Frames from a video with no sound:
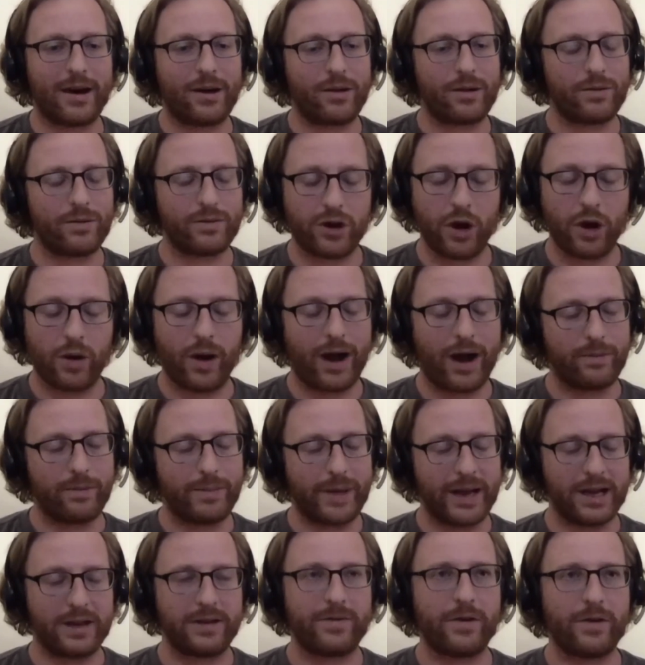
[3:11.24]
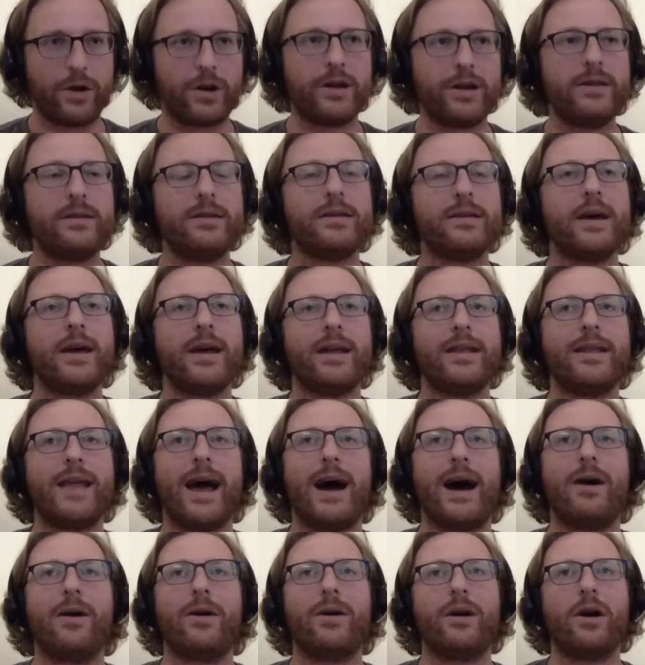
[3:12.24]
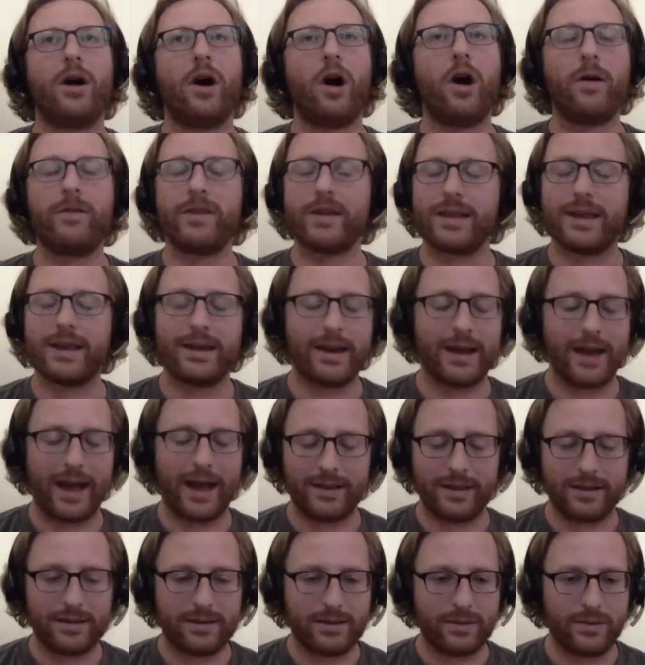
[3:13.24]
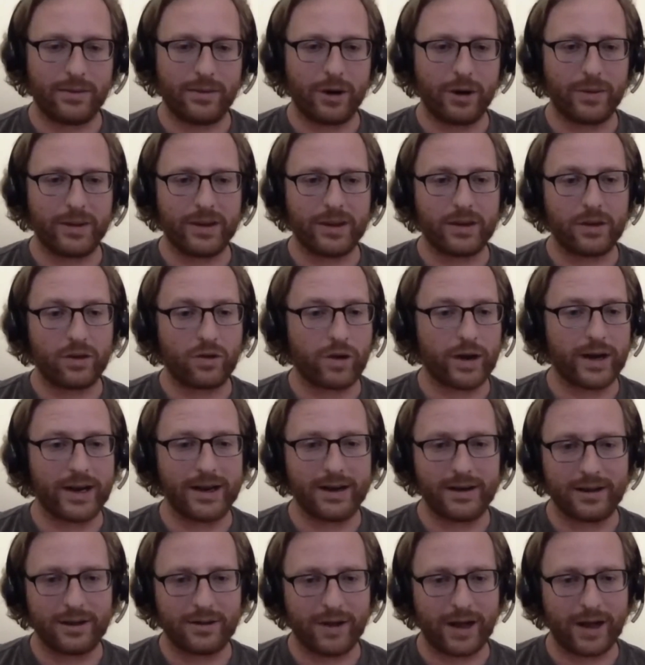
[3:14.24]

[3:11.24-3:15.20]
our biggest focus. Now, obviously, at the moment, the grid in